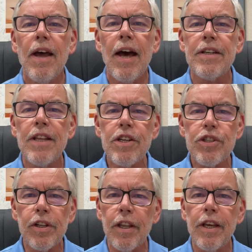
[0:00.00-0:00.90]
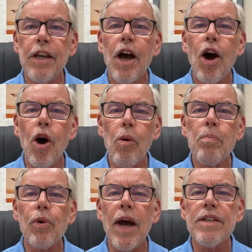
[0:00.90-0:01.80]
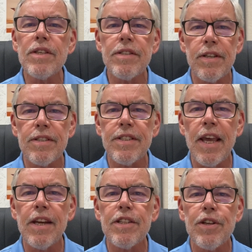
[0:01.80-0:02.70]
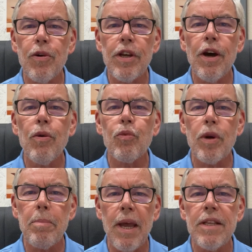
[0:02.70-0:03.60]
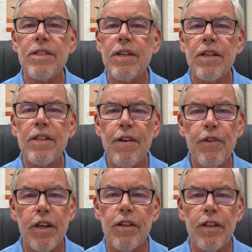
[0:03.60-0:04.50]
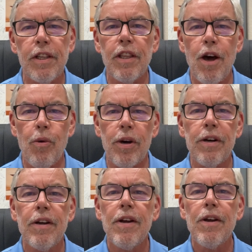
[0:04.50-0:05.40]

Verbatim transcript: Additionally, home prices in San Antonio remain significantly lower,